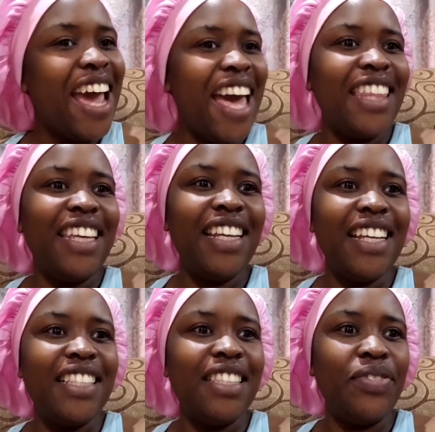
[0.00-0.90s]
I think
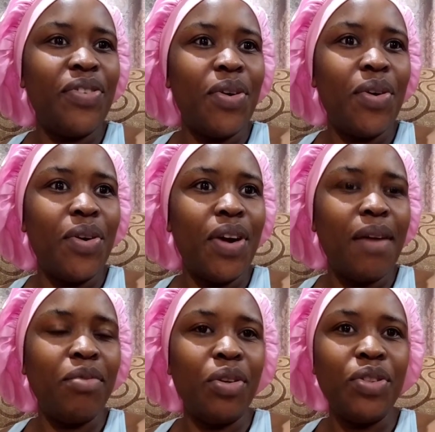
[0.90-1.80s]
it's for,
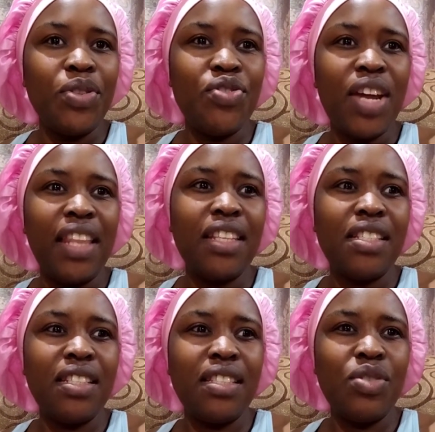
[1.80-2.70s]
I'm going to try
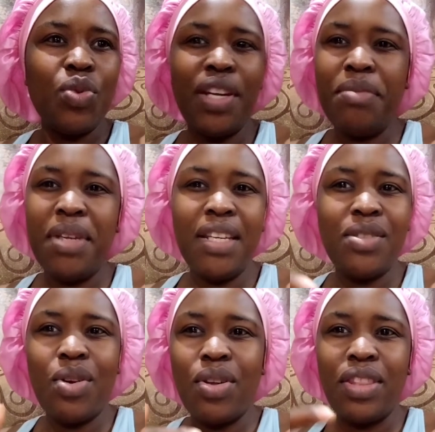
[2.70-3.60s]
this, it's 20
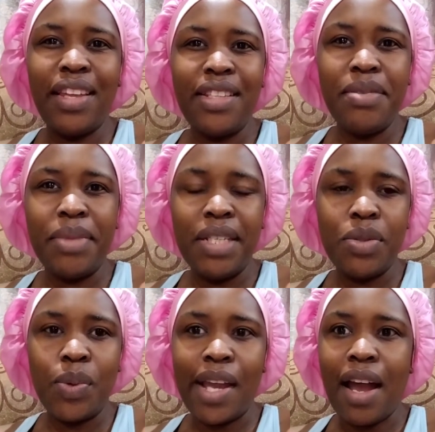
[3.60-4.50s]
minutes or 30
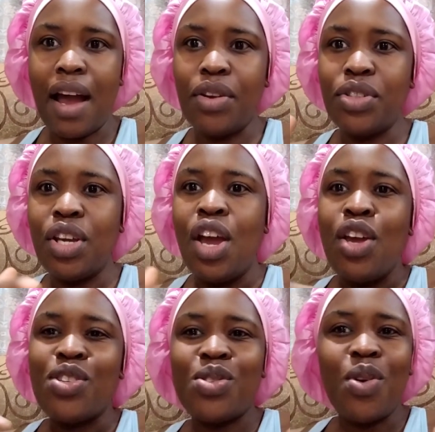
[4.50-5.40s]
minutes workout,
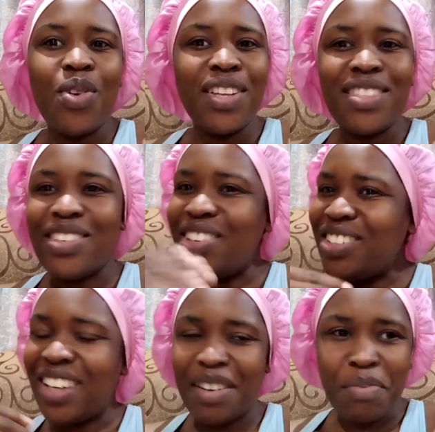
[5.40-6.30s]
so it's
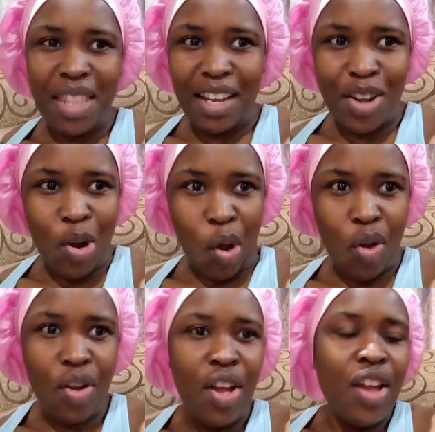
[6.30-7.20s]
not gonna be that
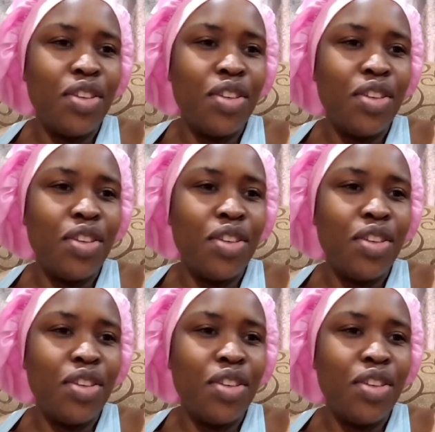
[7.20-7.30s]
long.